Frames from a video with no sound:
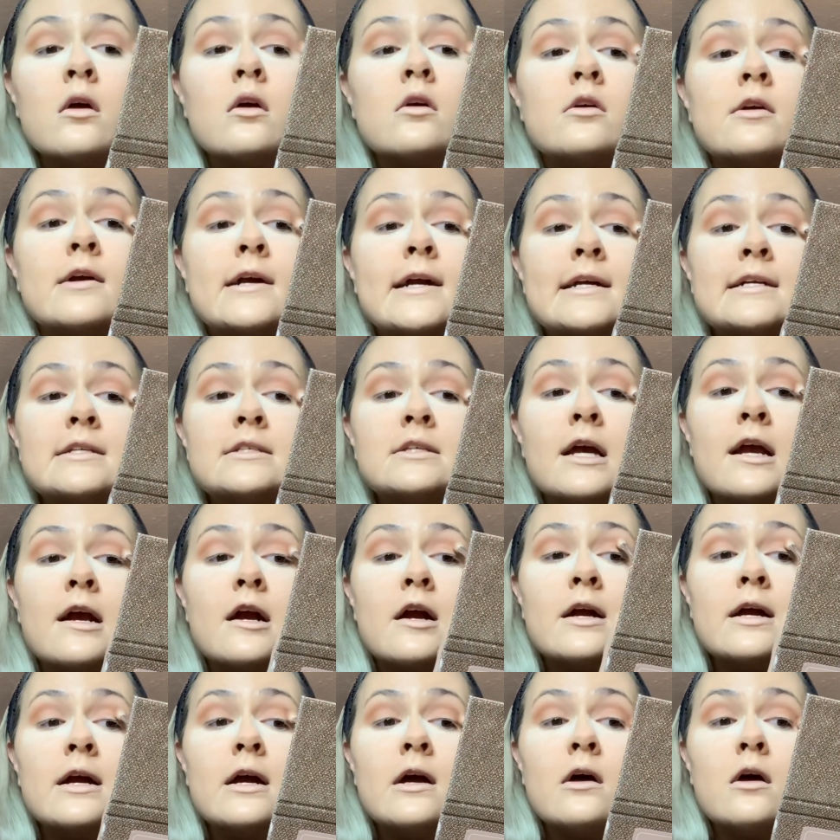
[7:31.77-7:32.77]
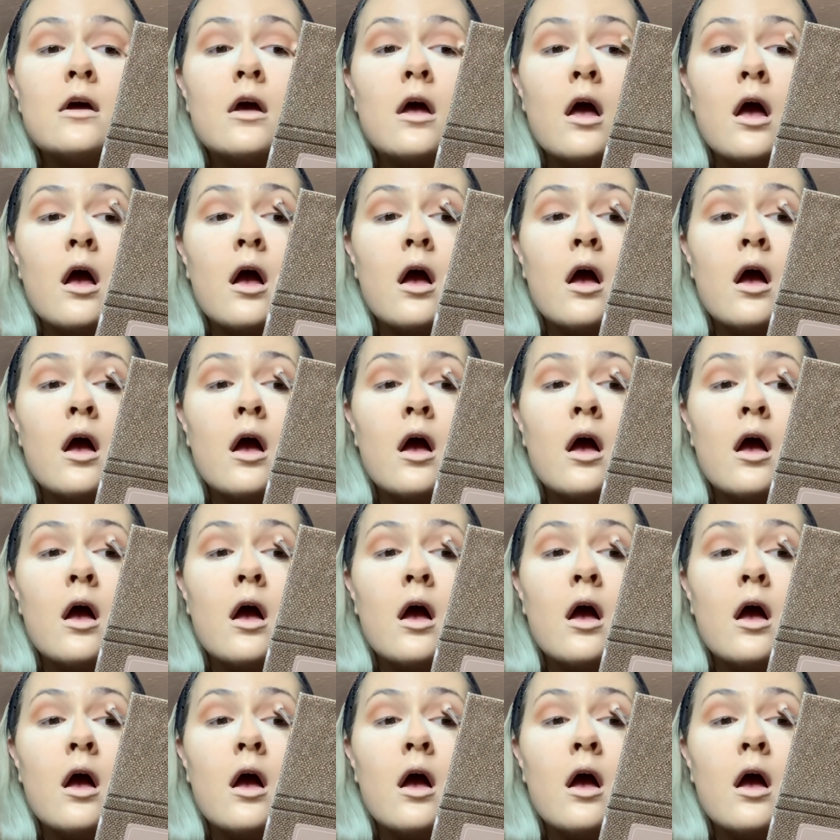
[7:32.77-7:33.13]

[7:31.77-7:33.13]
crease area.